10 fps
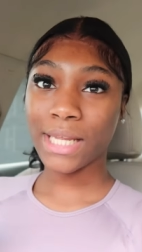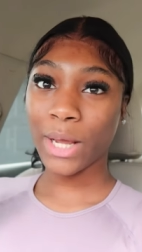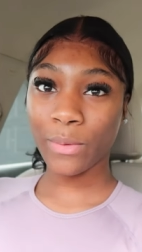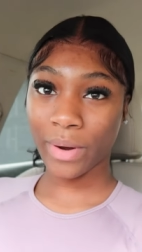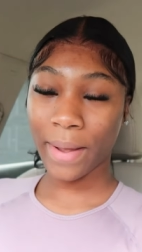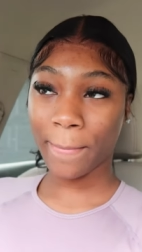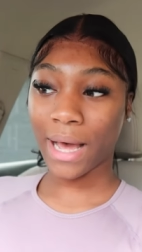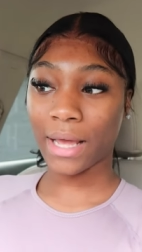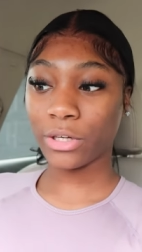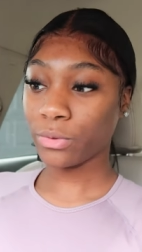decorate
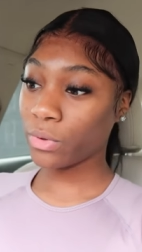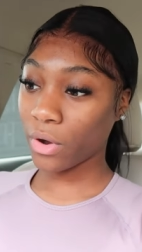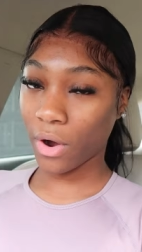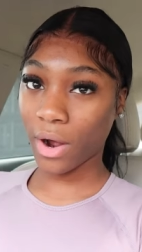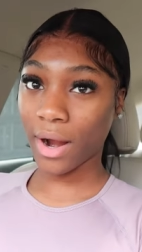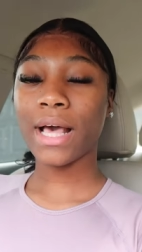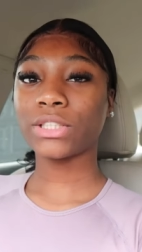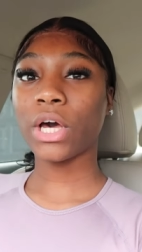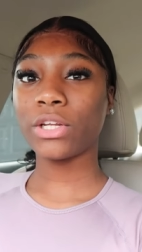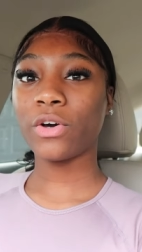my new car
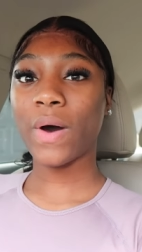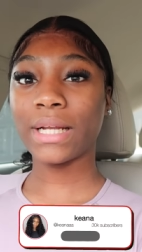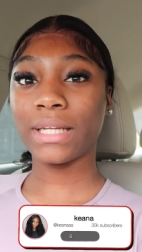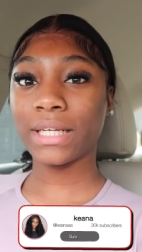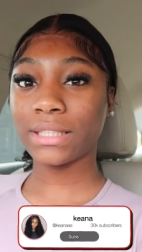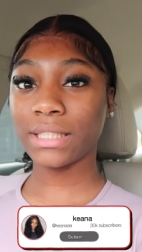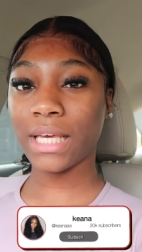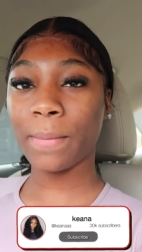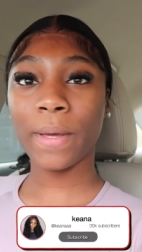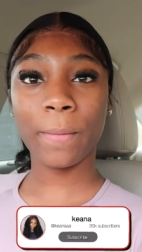as y'all know i did just
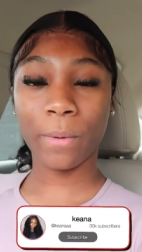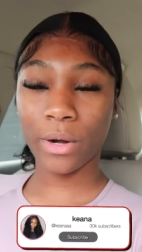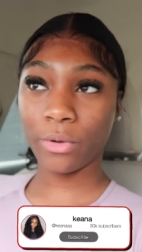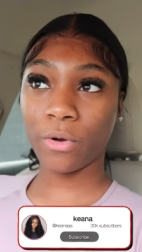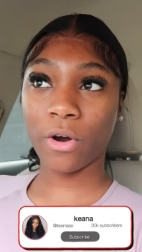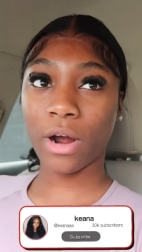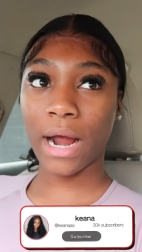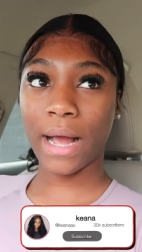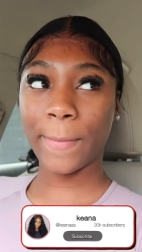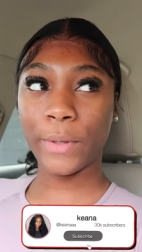get me a brand new car
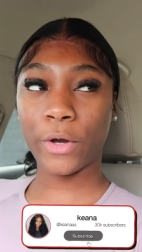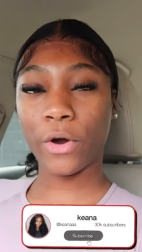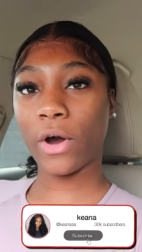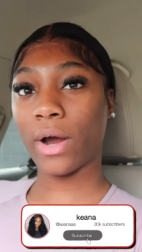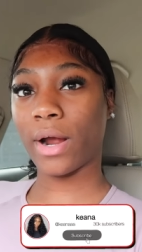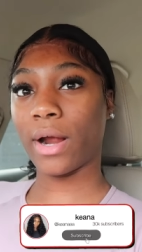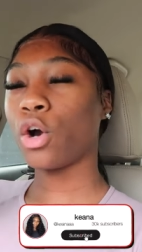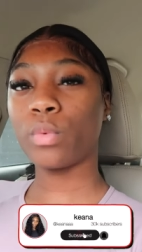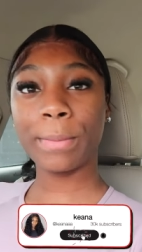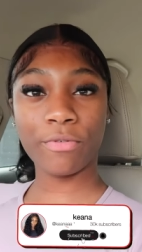i got me a car
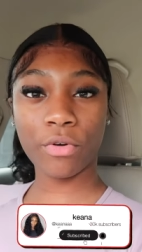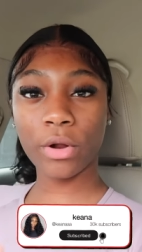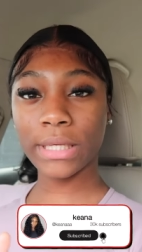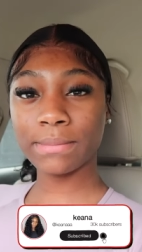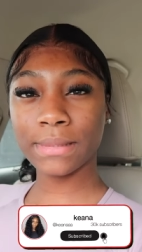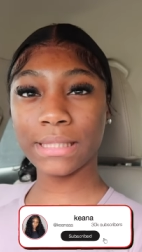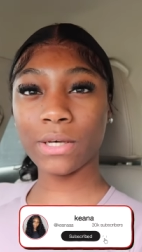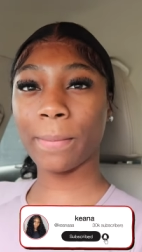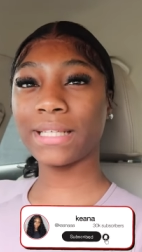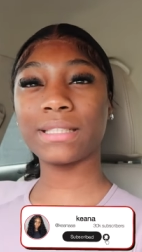a week before christmas
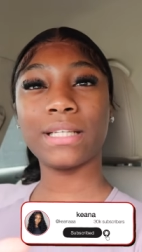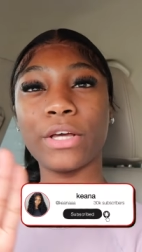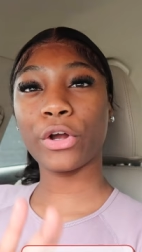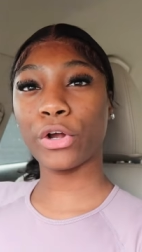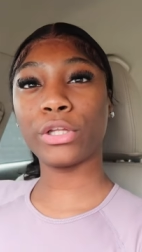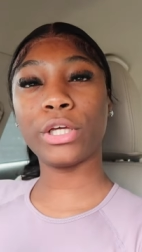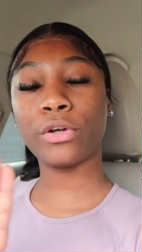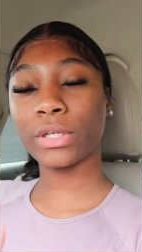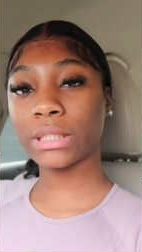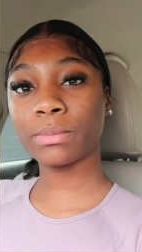so basically an early
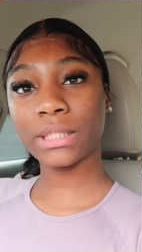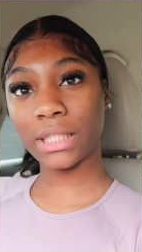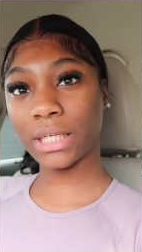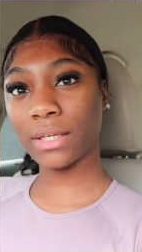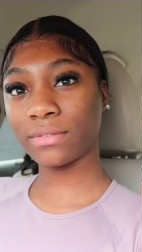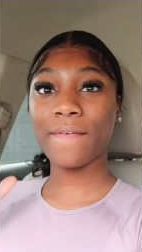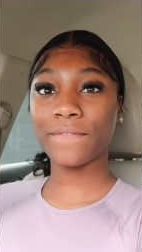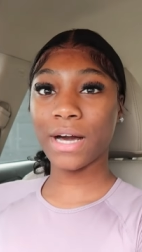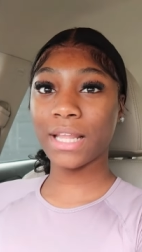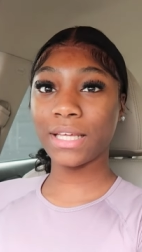christmas gift i
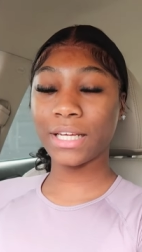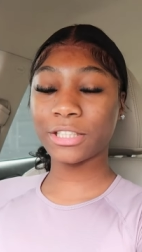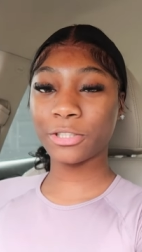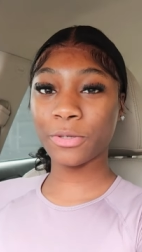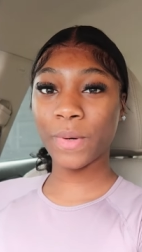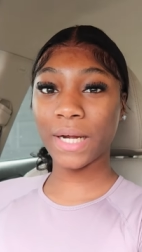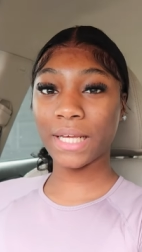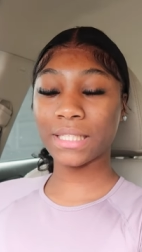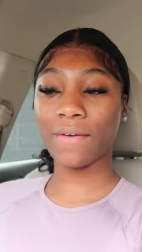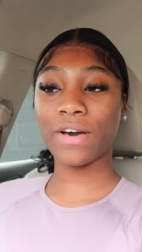finally get to do one of
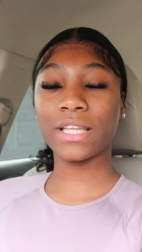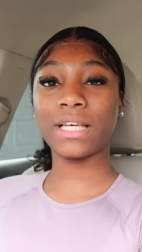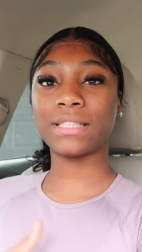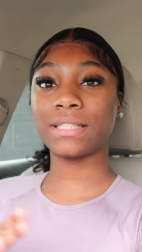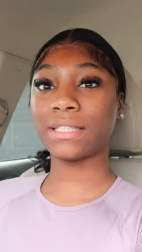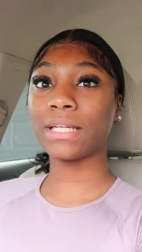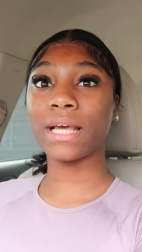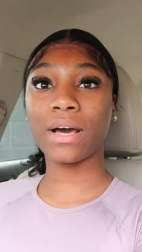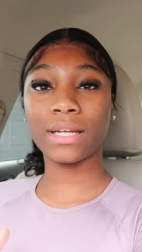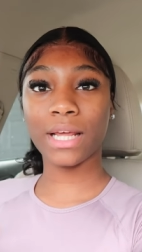these i finally get to sit
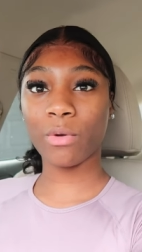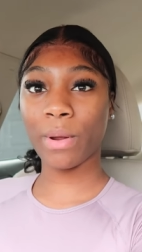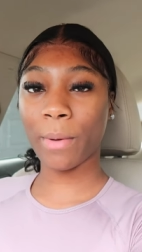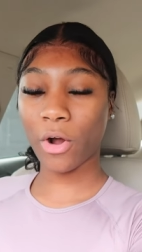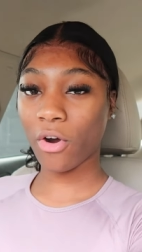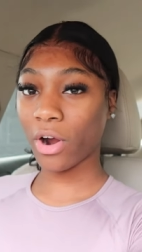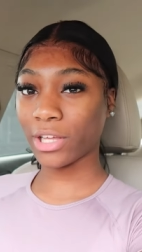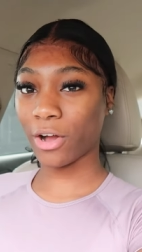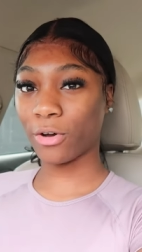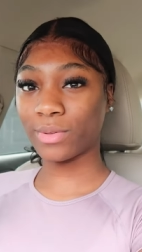down and decorate my car
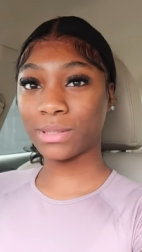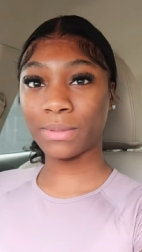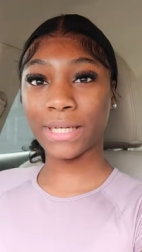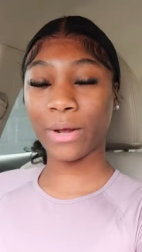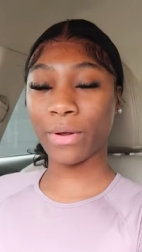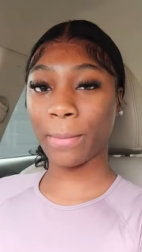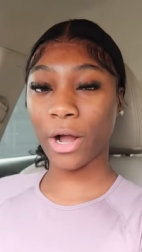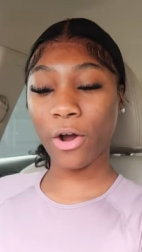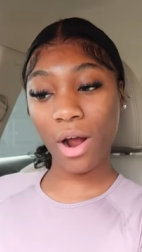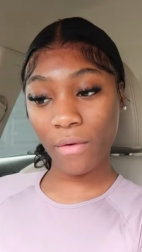and y'all going to be decorating my
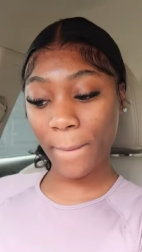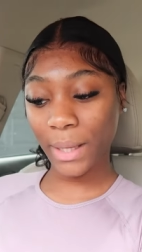car with